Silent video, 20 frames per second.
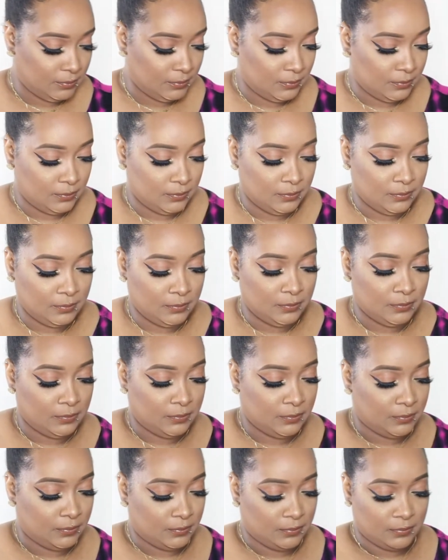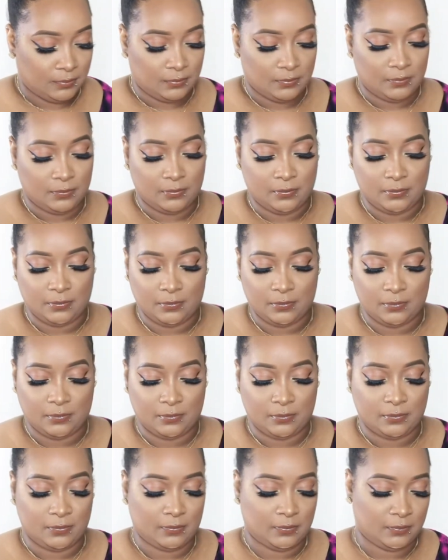
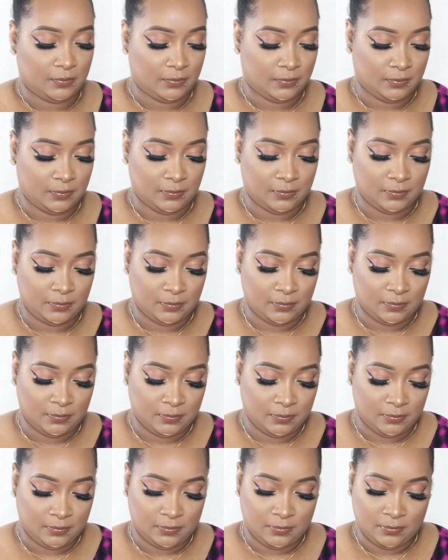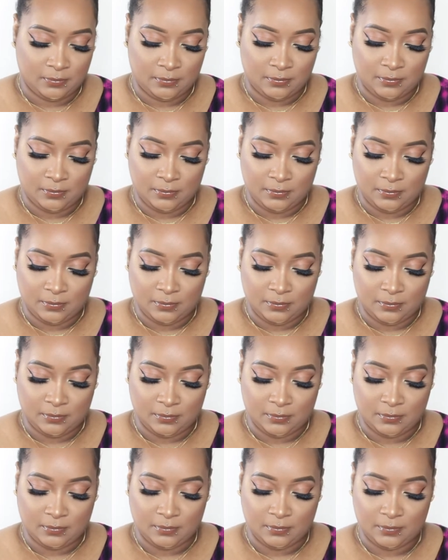
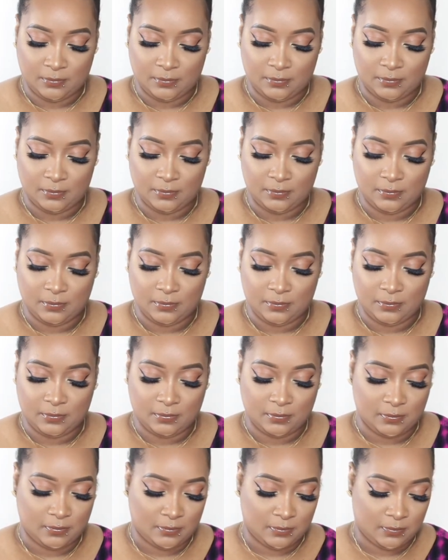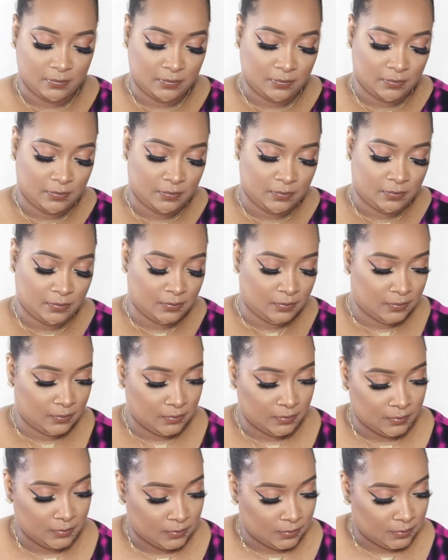Nothing is said.